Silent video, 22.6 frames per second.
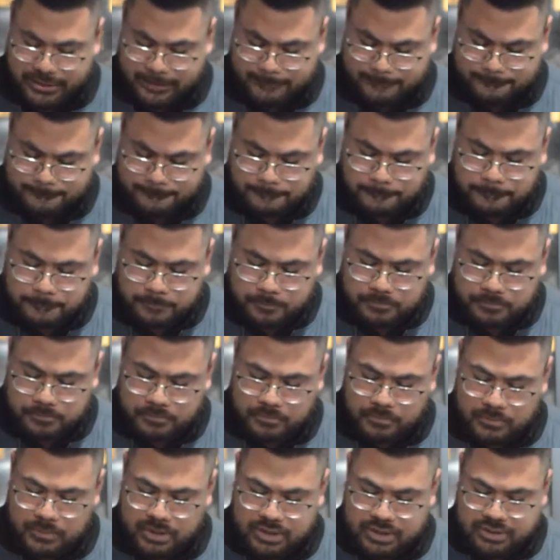Mm.
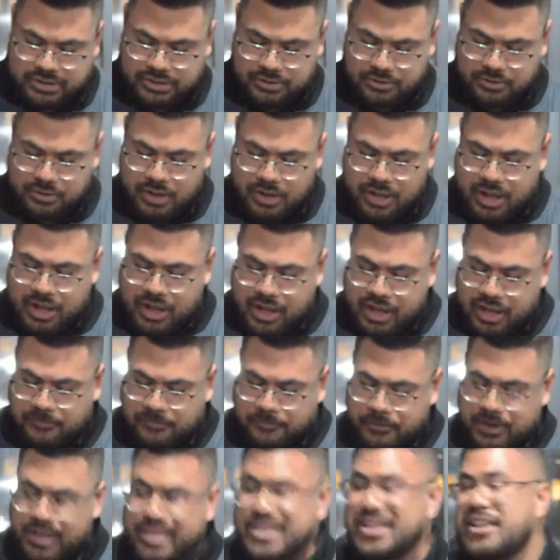So if
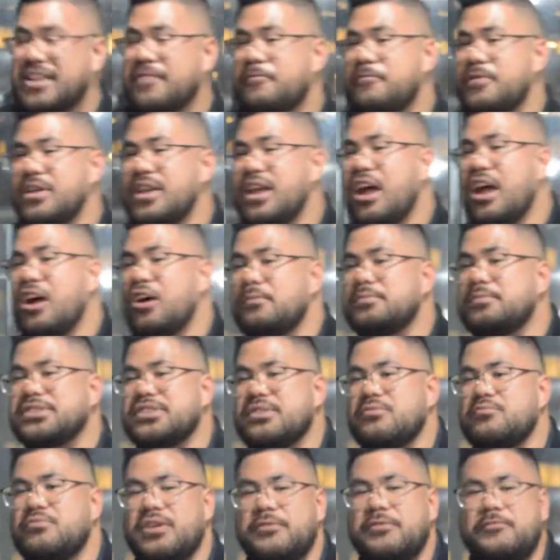we if we help
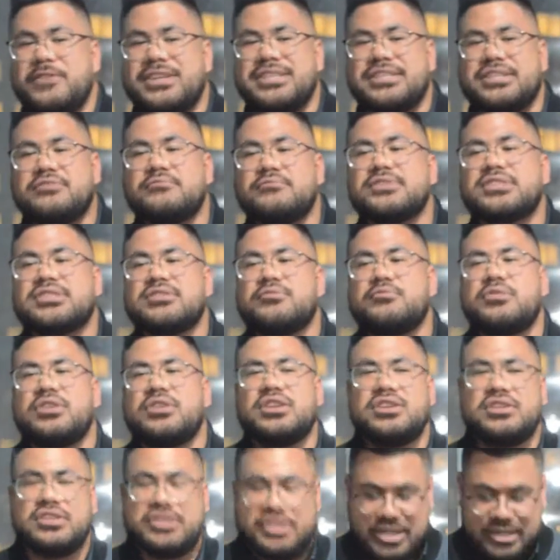someone if we deal with
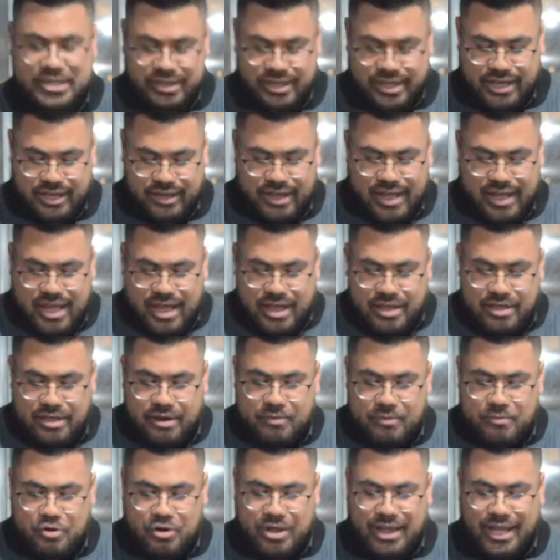someone gently, they're
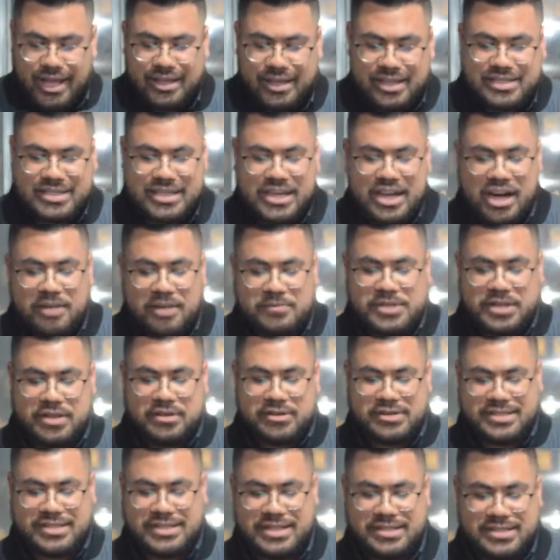more likely to come to their
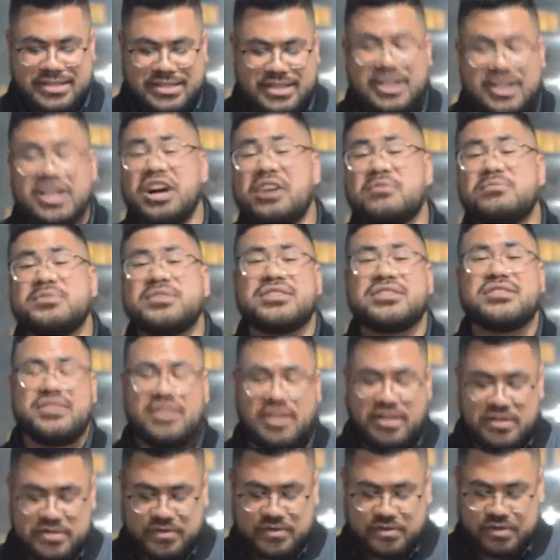senses and come to the
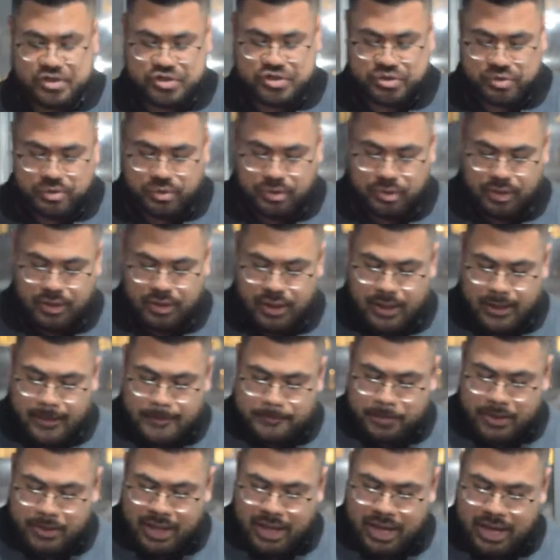knowledge of the truth.
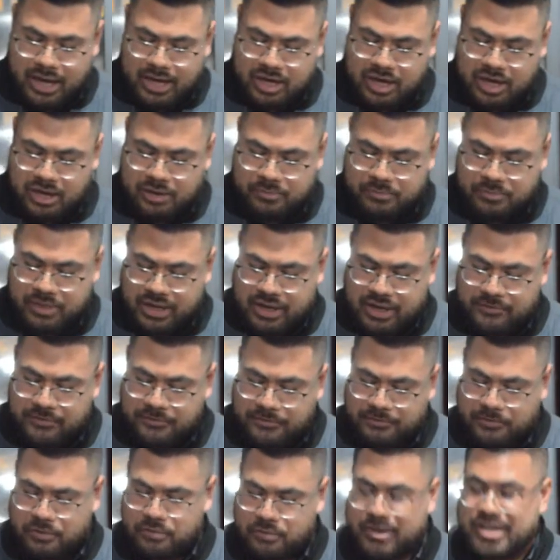Right. And um, even
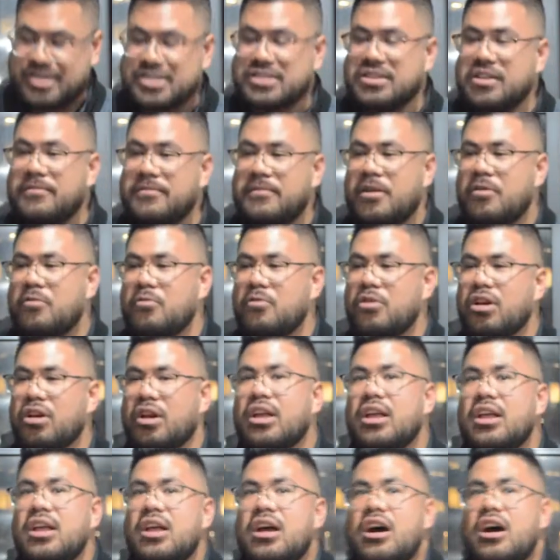for myself at work,
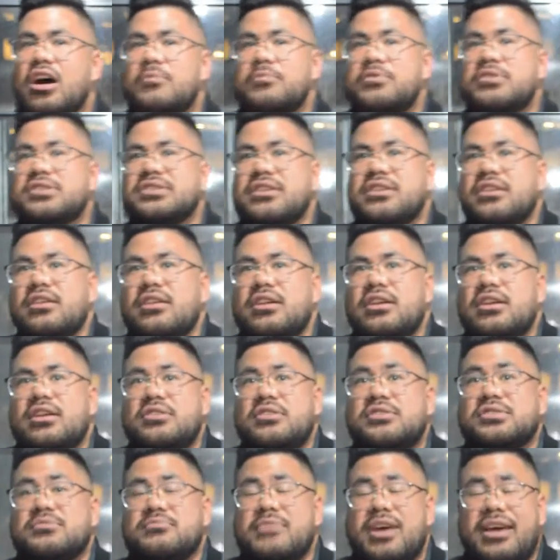I'm using uh,
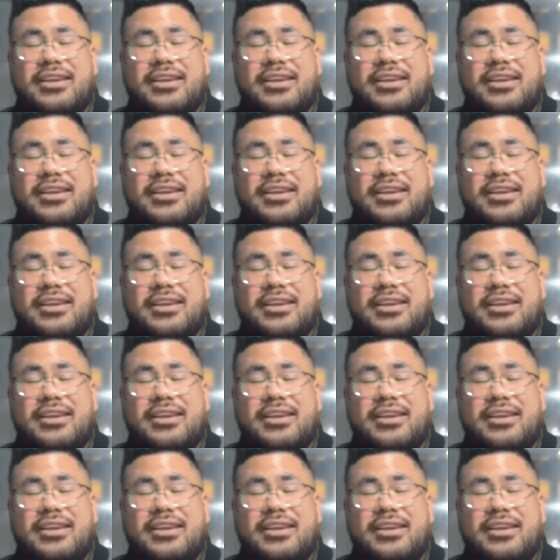using my,